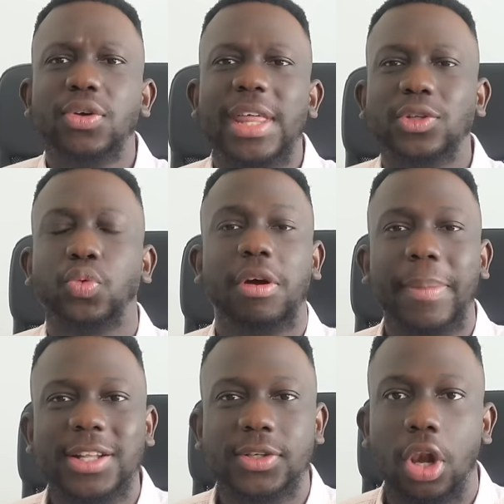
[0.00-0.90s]
know that we're
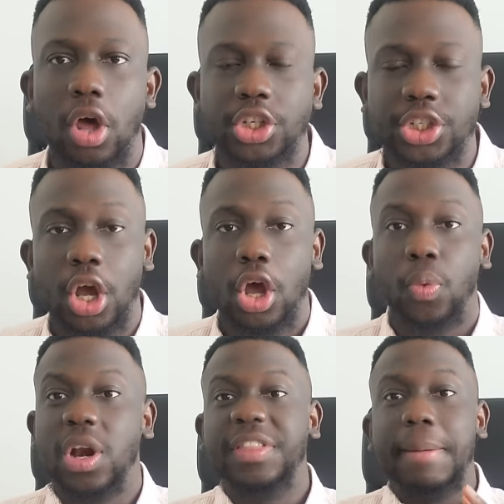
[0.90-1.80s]
about to launch
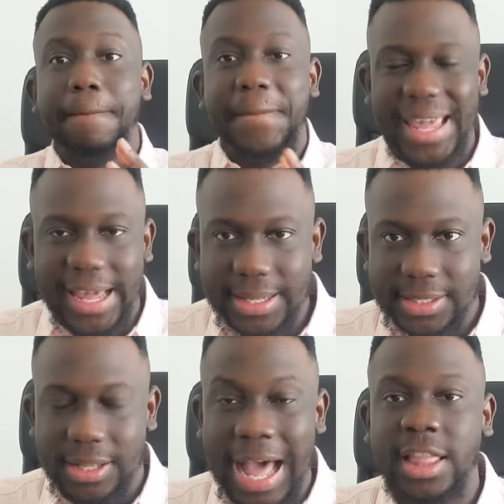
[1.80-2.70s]
one of the
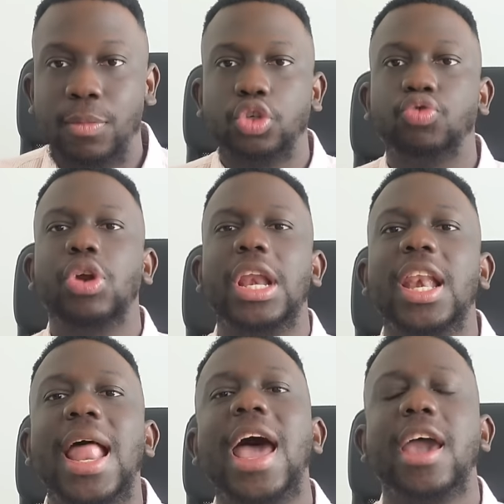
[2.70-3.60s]
biggest and the most
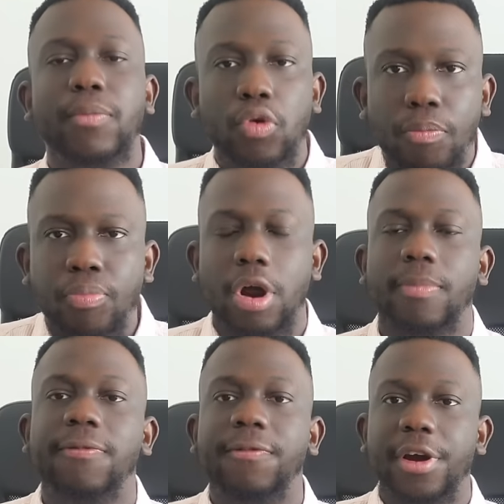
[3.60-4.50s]
reliable
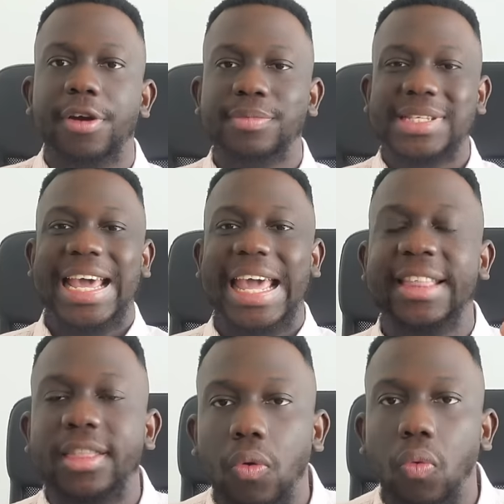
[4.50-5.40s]
prop firms
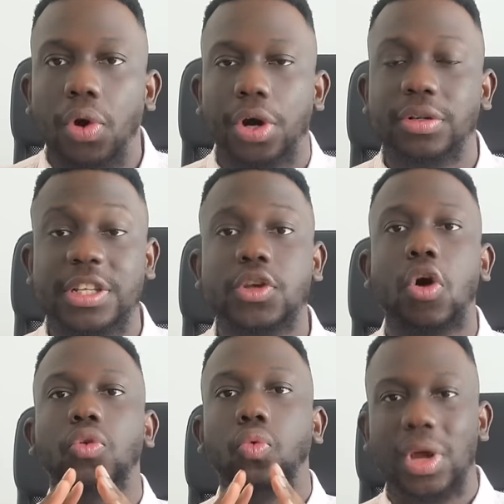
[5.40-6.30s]
in the world. It's
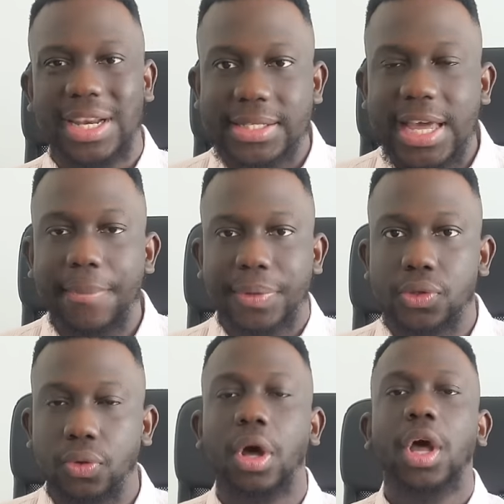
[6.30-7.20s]
called Willis
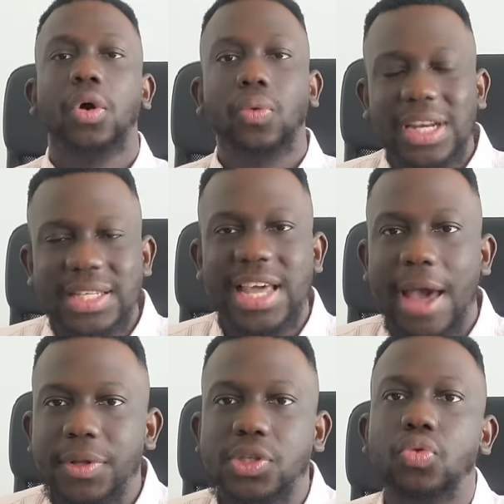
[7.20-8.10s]
Capital. Willis
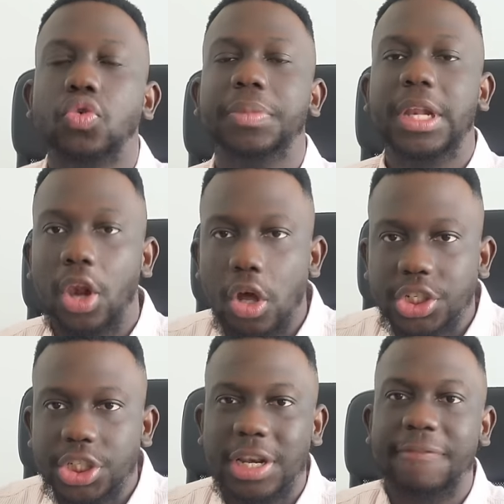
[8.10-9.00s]
Capital will be
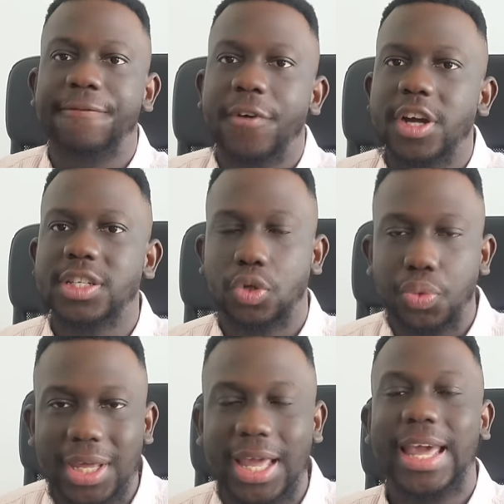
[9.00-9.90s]
launching first
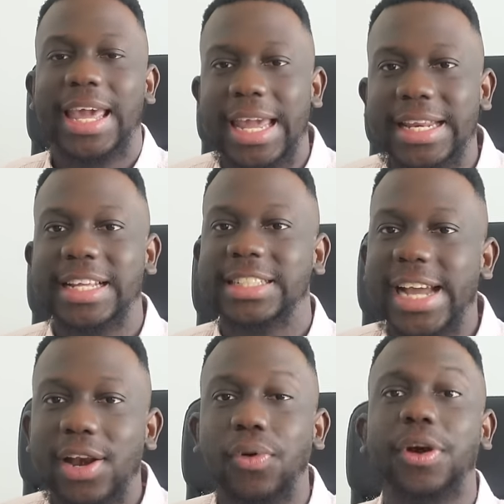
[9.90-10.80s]
week in
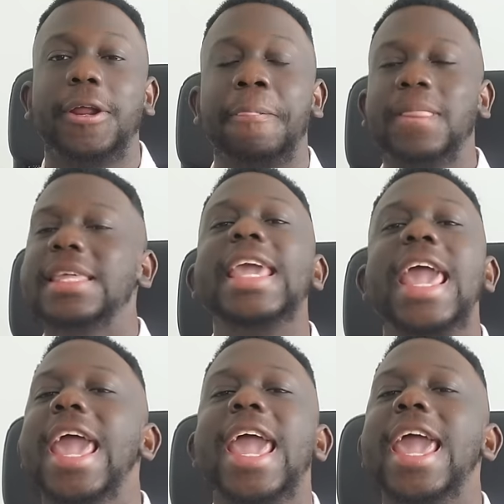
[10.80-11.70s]
January.
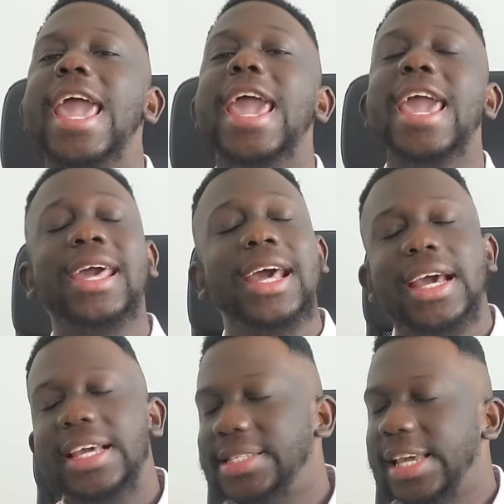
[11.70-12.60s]
Yay!
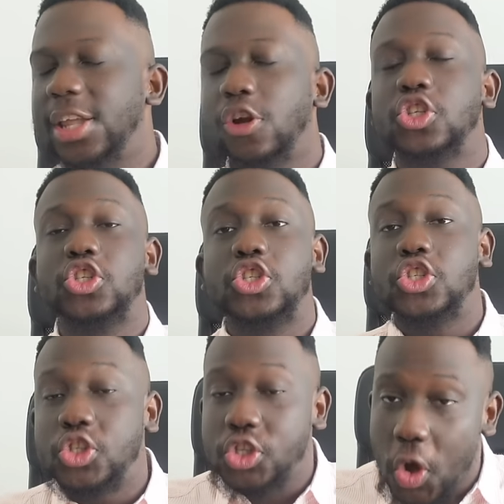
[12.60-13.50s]
It's taking us
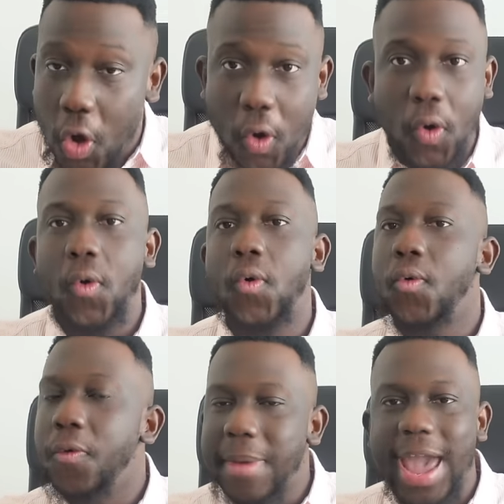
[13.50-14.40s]

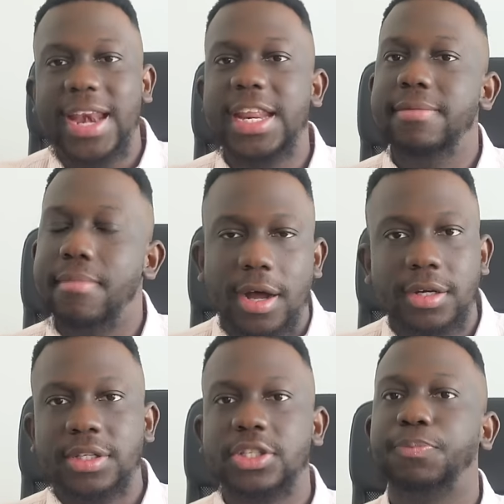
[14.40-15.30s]
so many
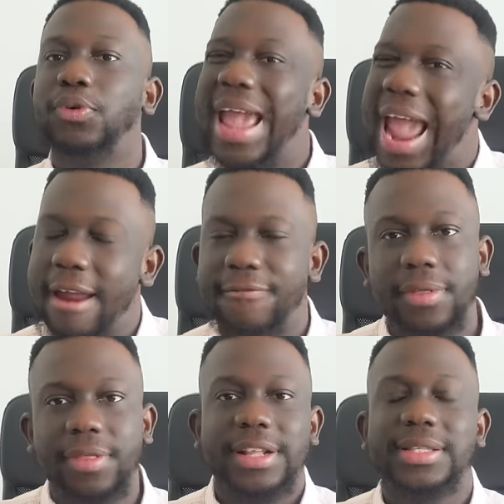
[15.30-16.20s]
months to put
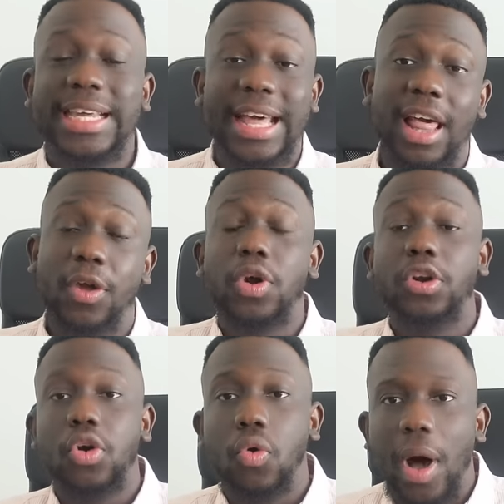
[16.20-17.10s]
everything together. You
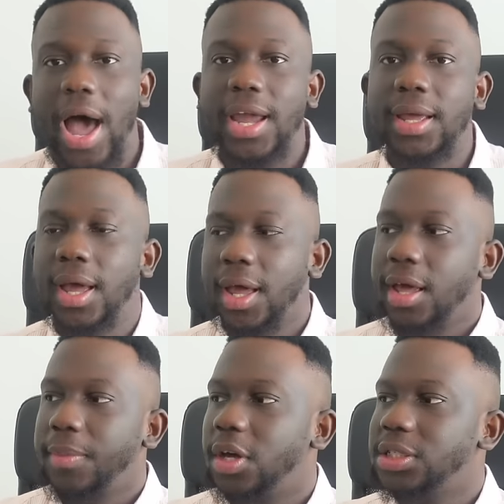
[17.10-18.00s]
want to know why?
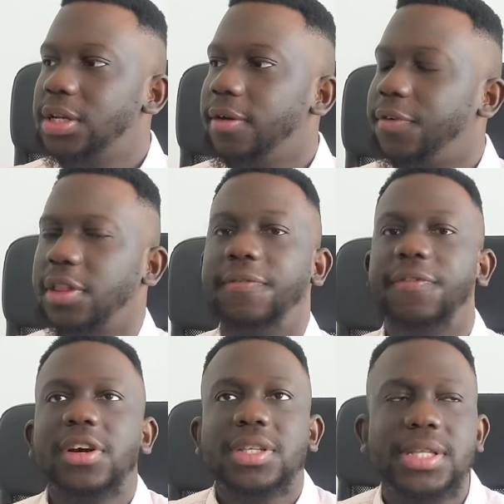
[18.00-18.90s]
Because for the
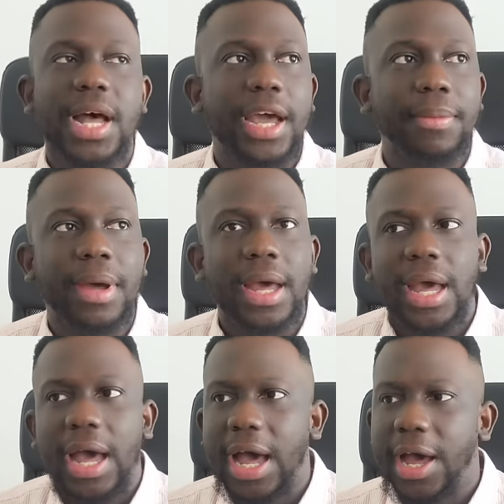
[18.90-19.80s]
first time,
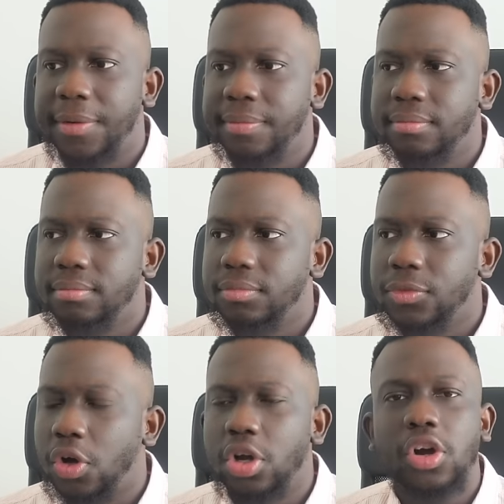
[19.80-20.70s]
um,
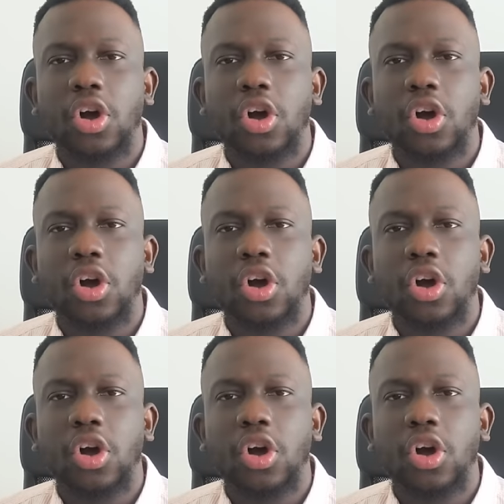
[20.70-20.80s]
you're going